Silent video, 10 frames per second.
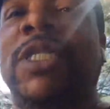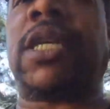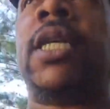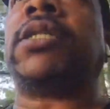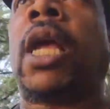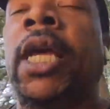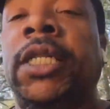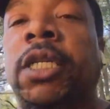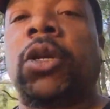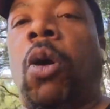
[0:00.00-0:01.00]
what he
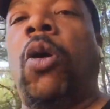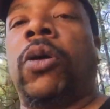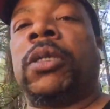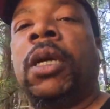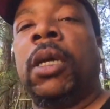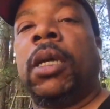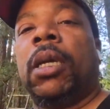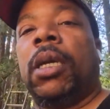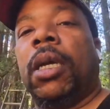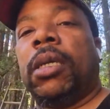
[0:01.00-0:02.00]
should call
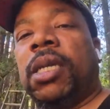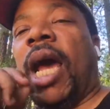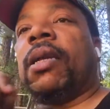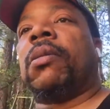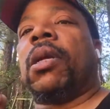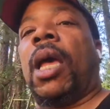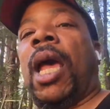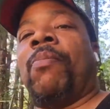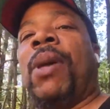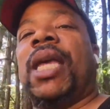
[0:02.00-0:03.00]
that
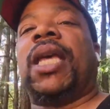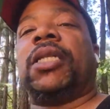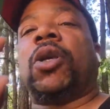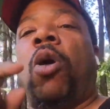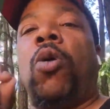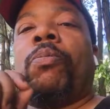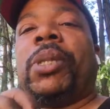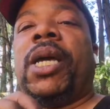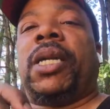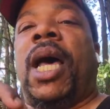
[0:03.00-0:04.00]
and make his own
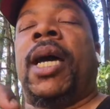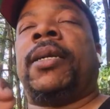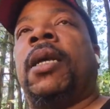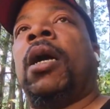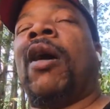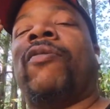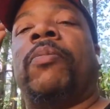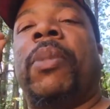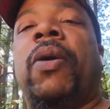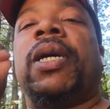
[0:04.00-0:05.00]
bloodline of
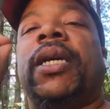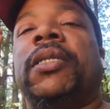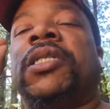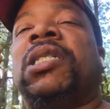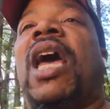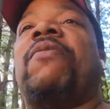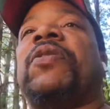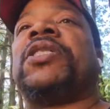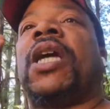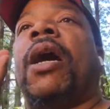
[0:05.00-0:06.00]
American
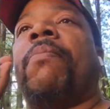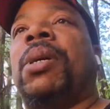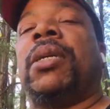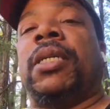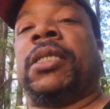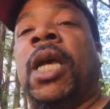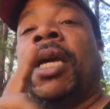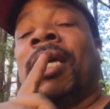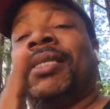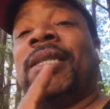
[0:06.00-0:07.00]
Staffordshire bullies,
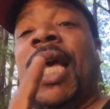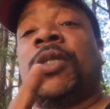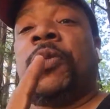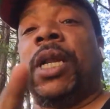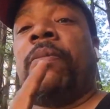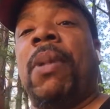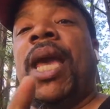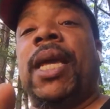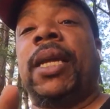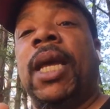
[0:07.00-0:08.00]
because that's what he
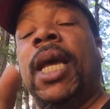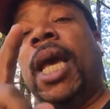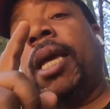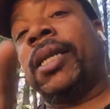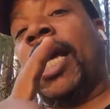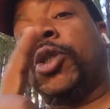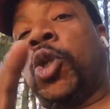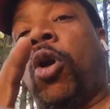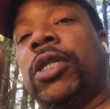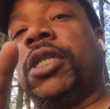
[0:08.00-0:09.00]
made. That
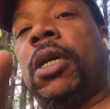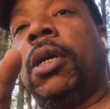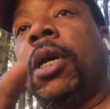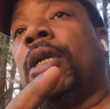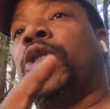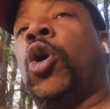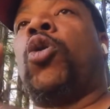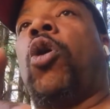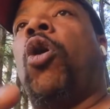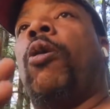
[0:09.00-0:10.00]
Georgia
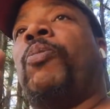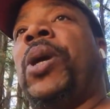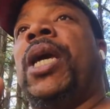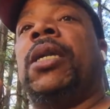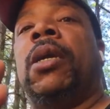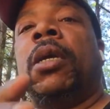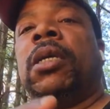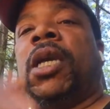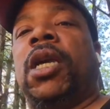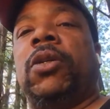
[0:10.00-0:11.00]
so-called pit
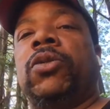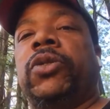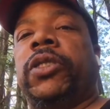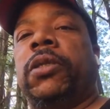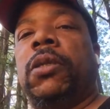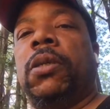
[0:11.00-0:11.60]
kennels,